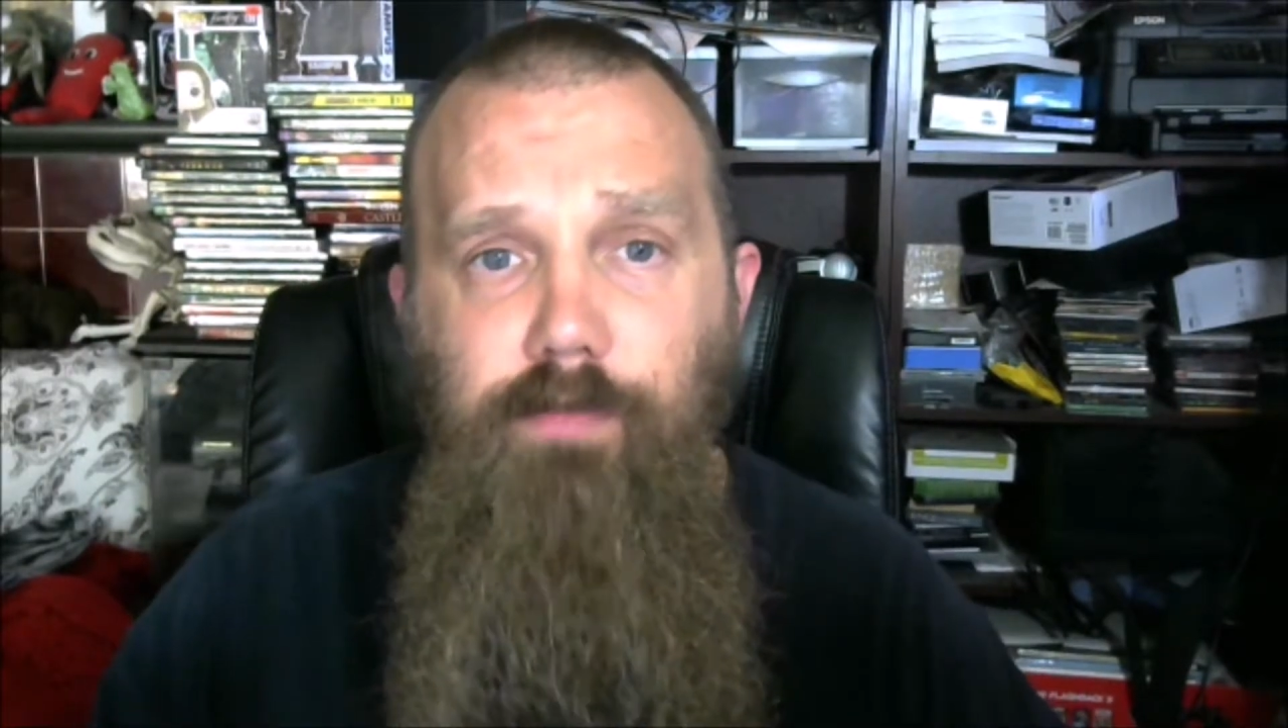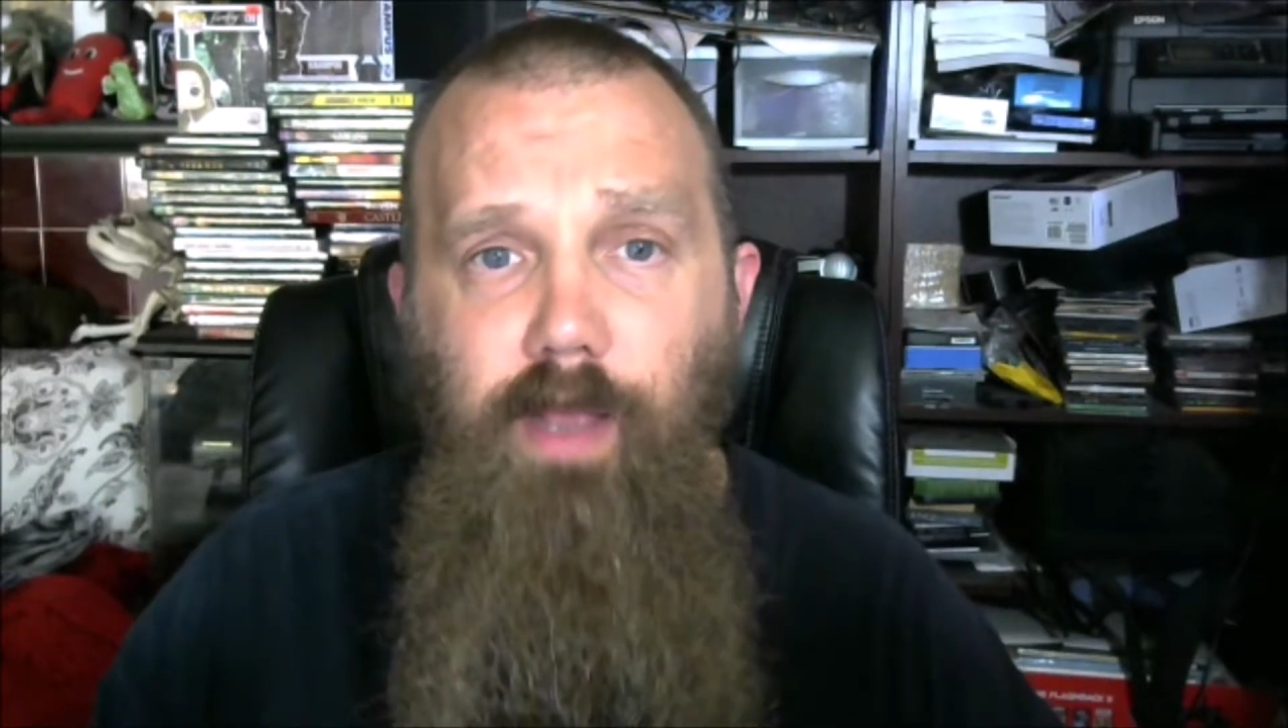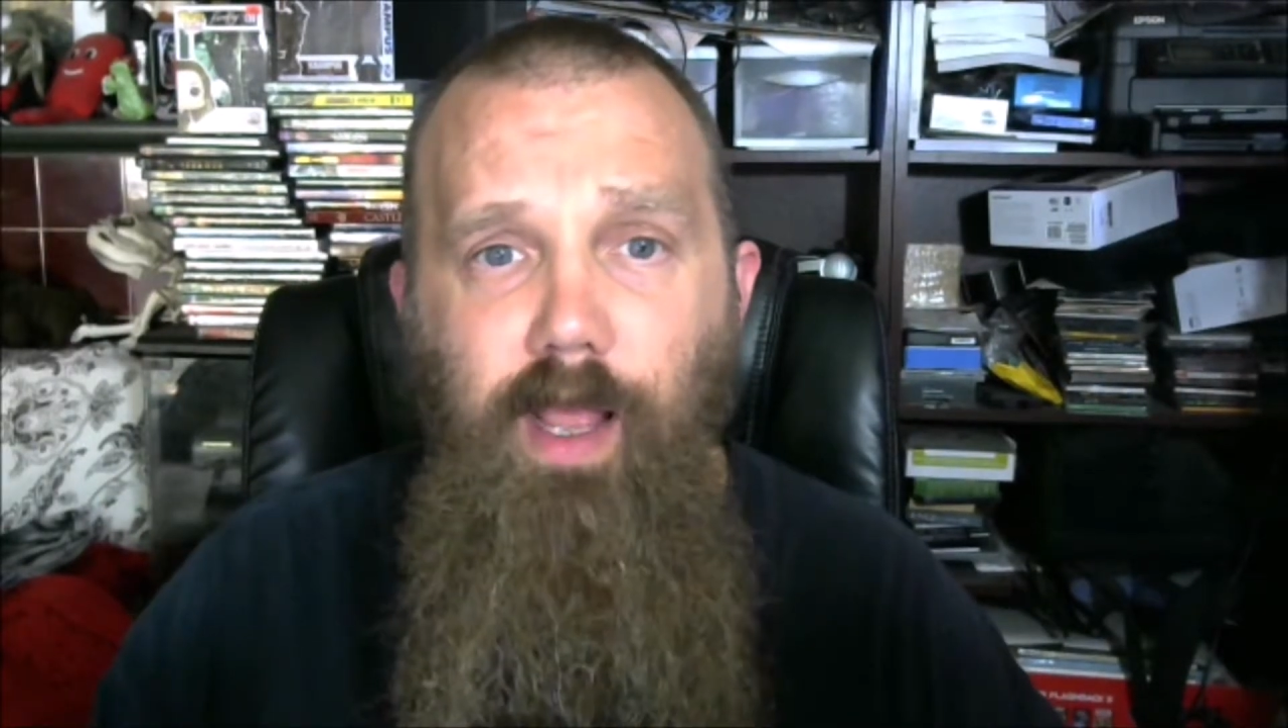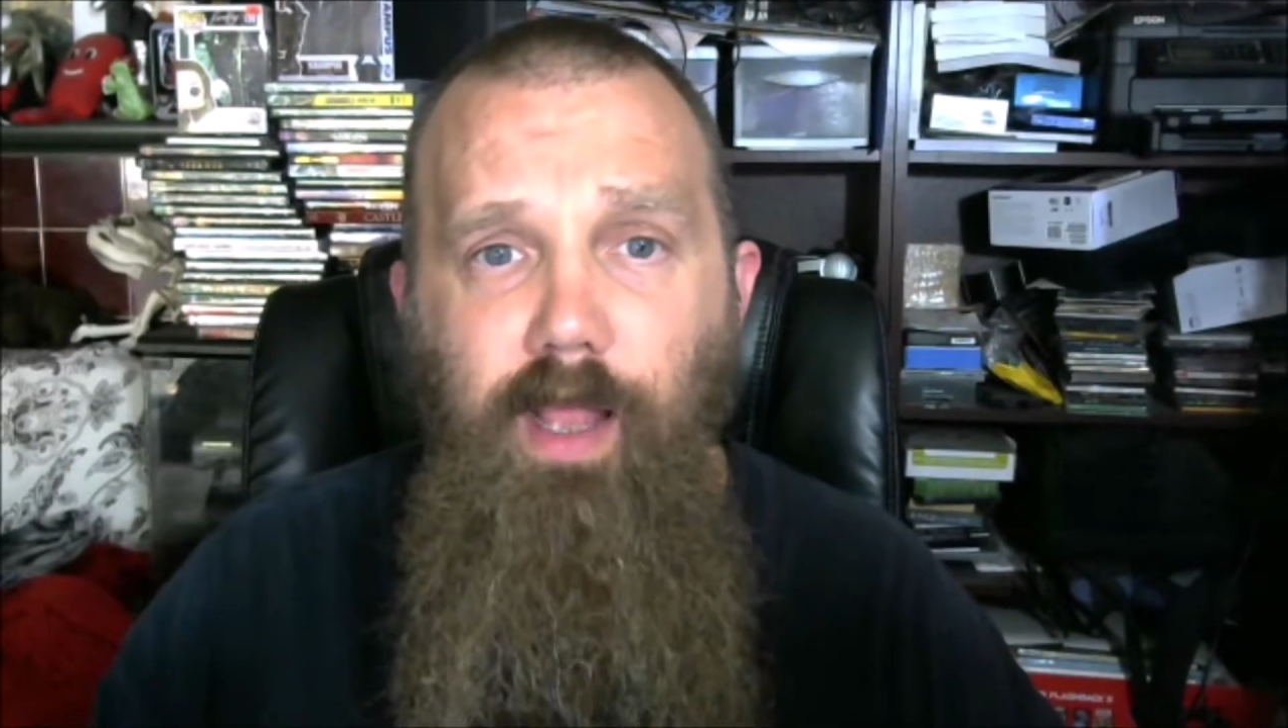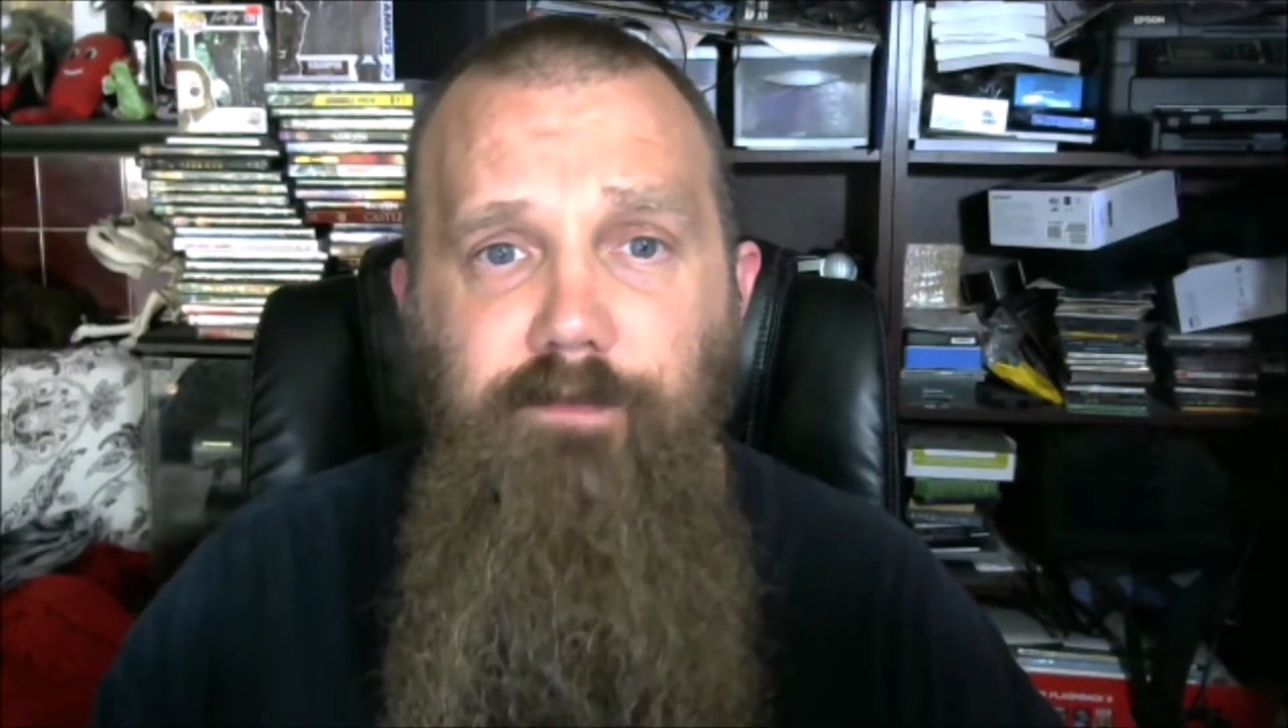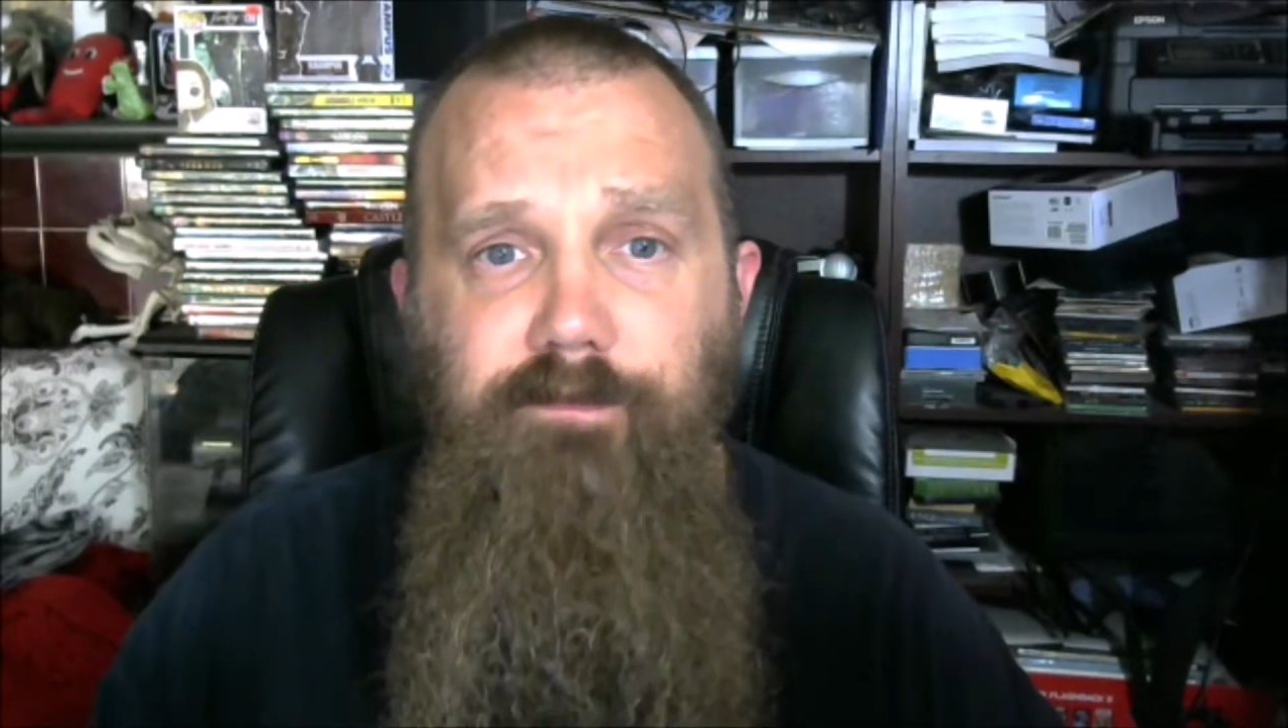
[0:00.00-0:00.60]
and